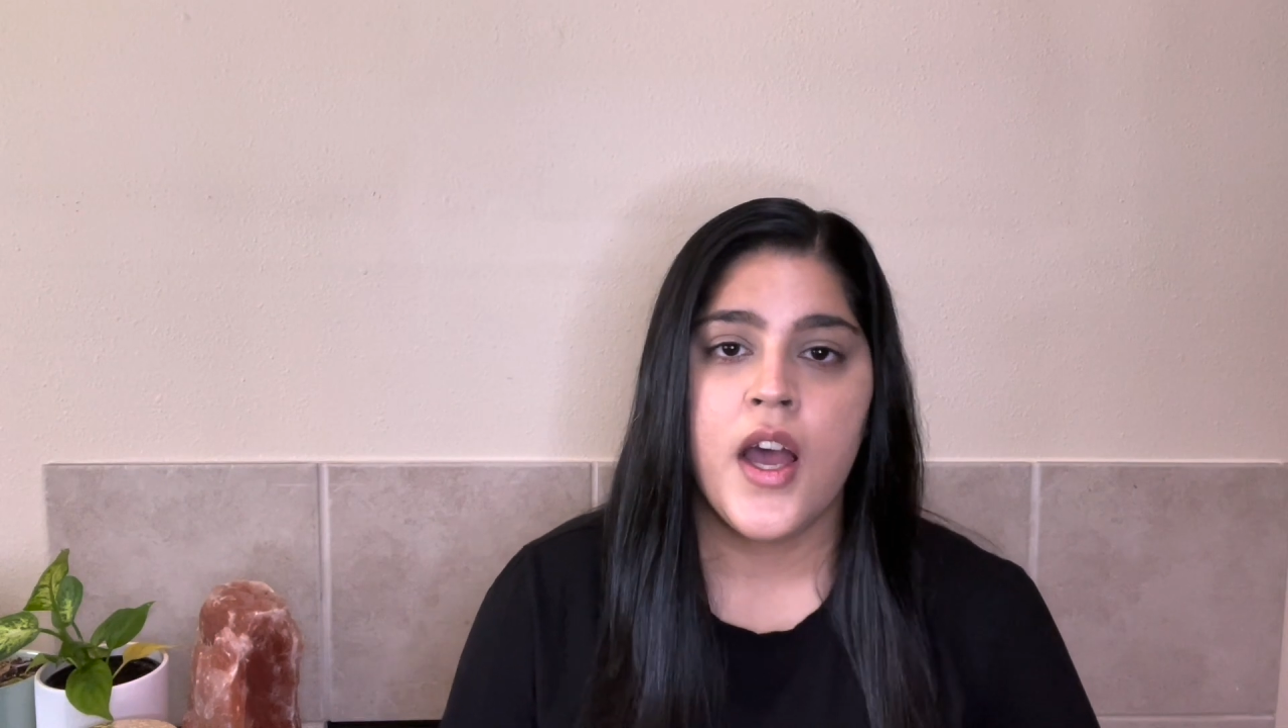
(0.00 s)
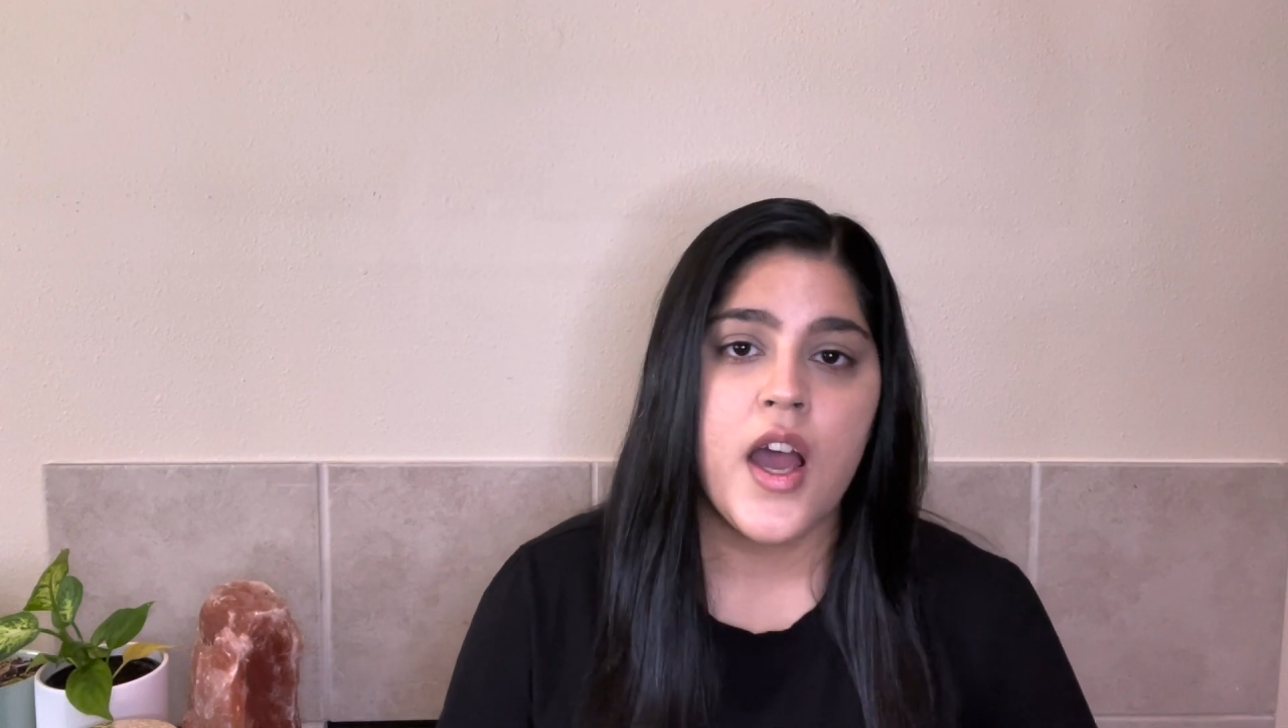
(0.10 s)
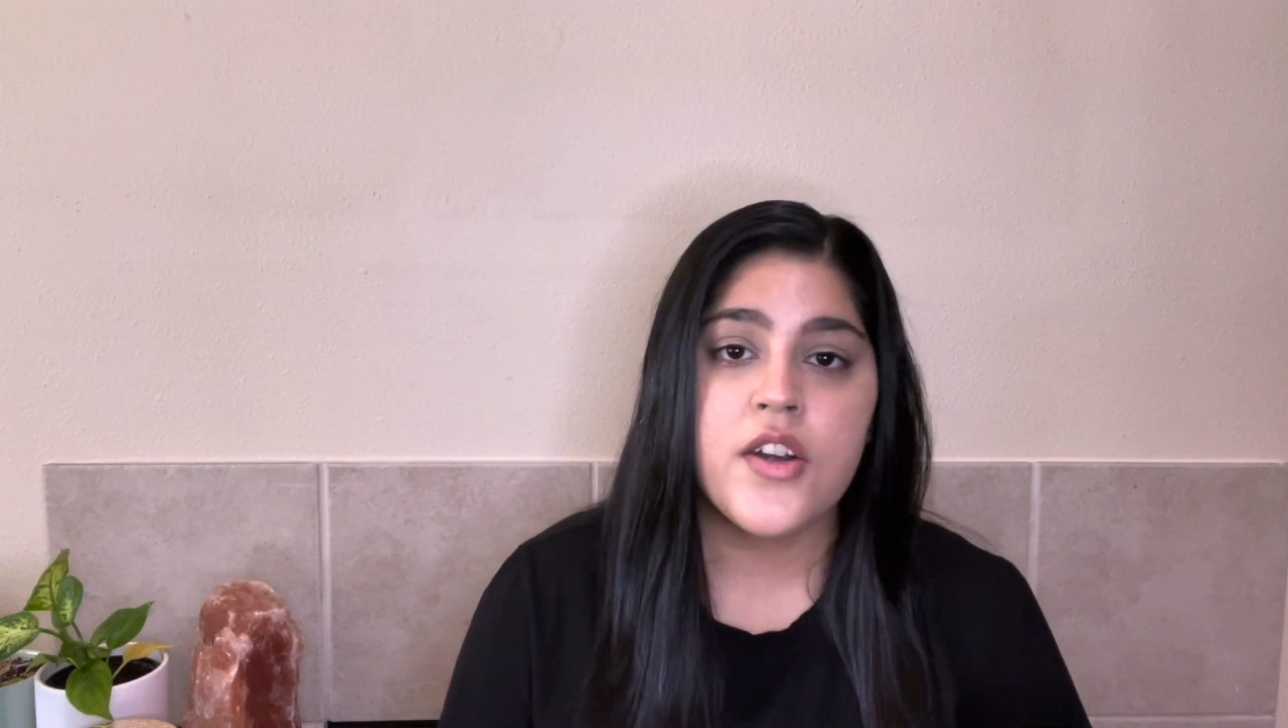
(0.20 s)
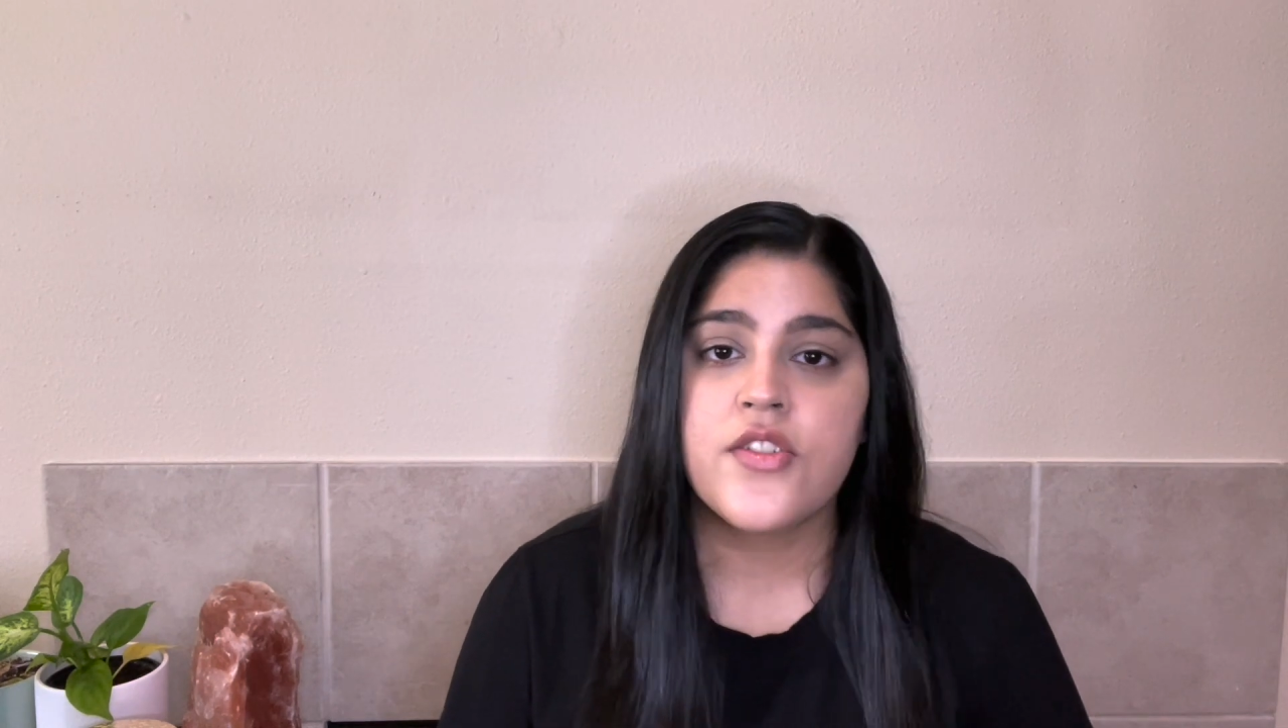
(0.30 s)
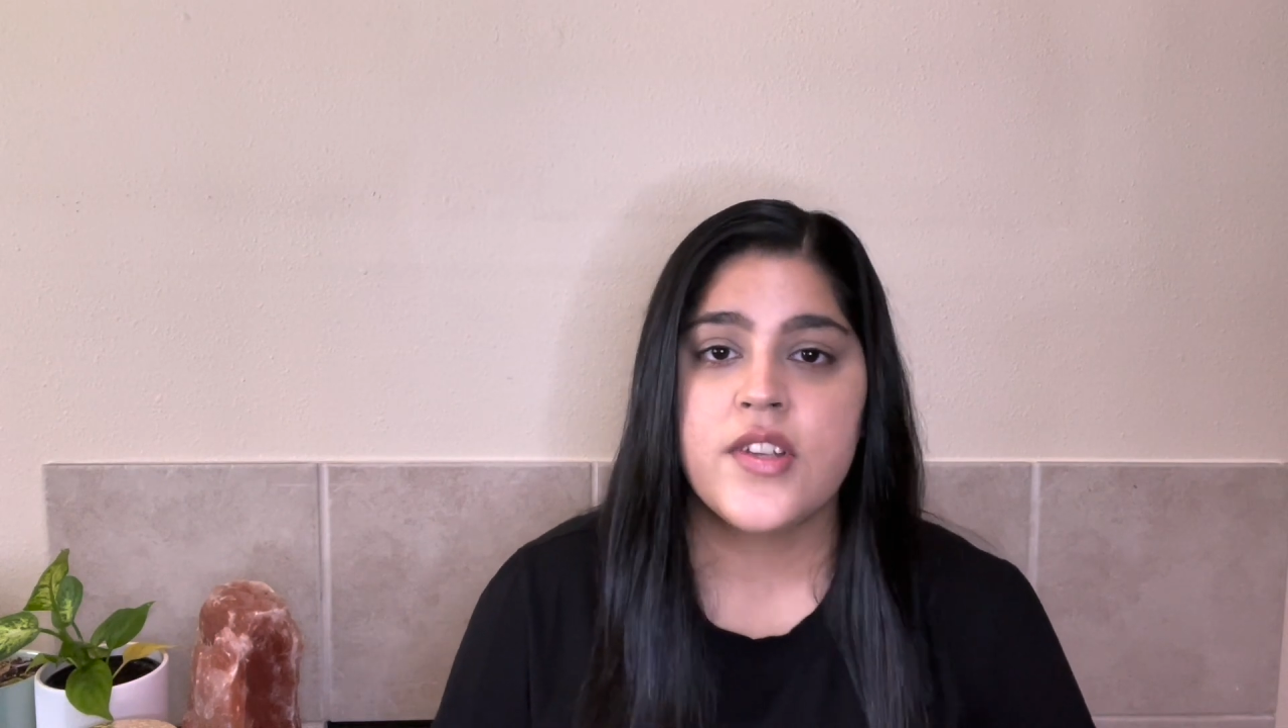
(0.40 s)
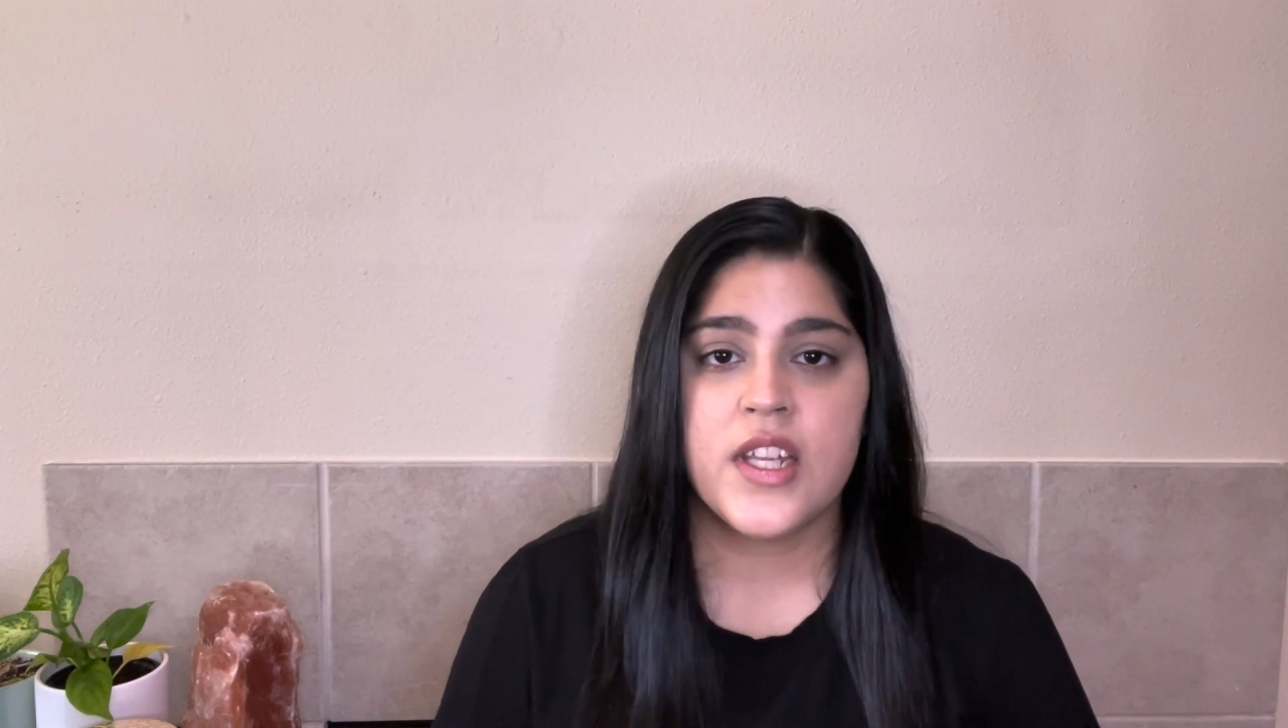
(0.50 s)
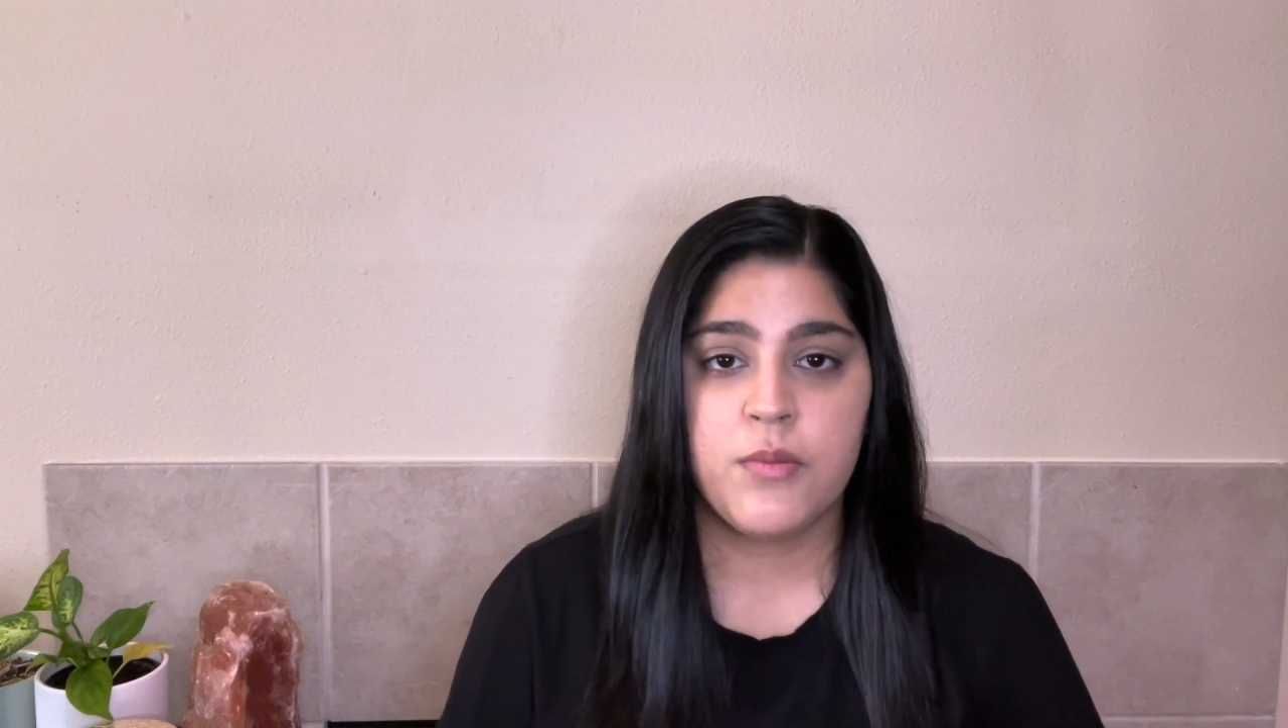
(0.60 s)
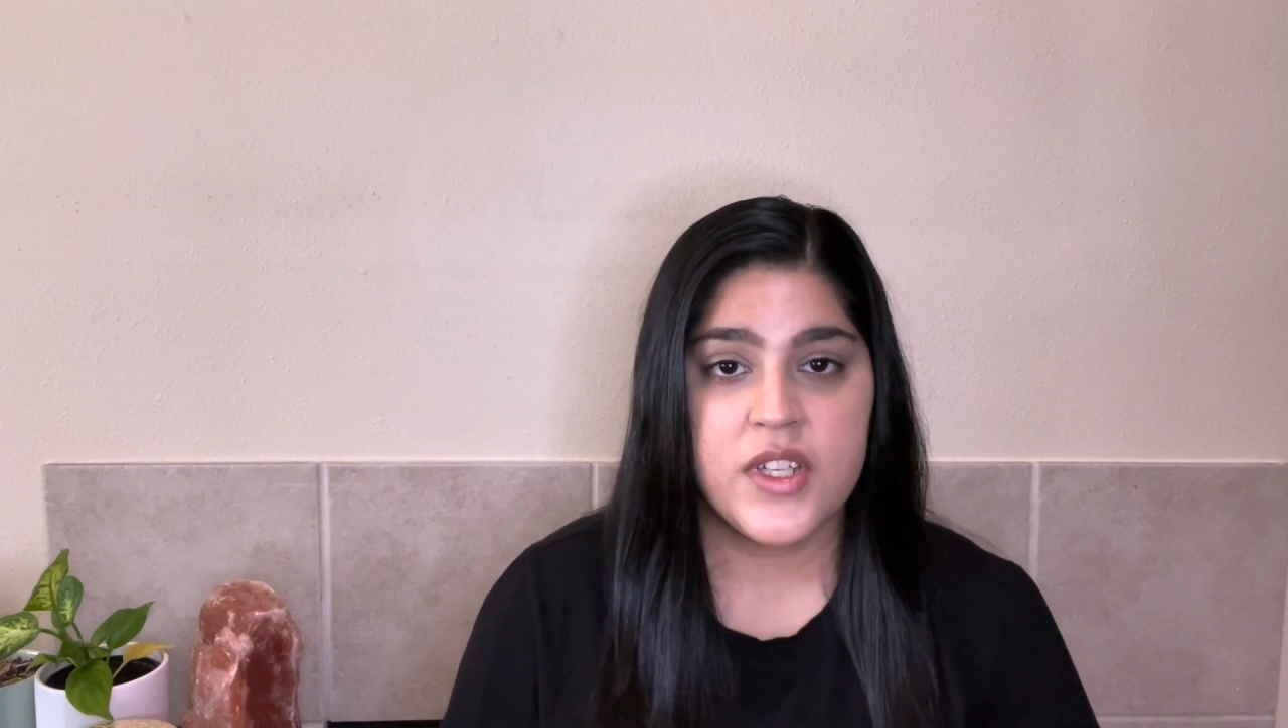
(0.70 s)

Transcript: understand the